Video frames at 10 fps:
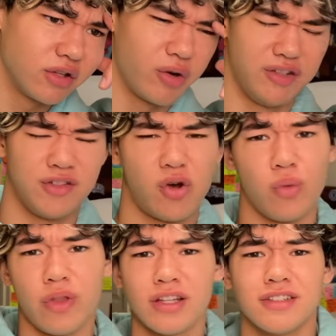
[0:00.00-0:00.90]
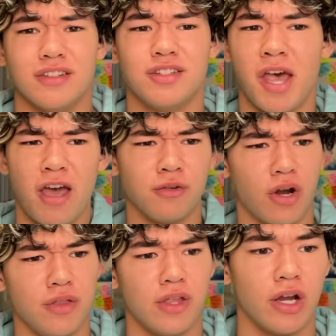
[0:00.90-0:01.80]
No, I don't. That's a 10
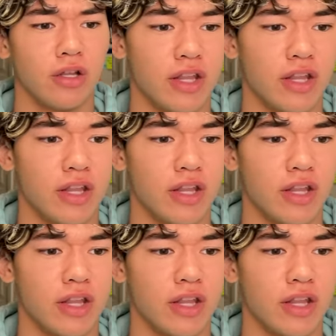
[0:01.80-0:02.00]
right there.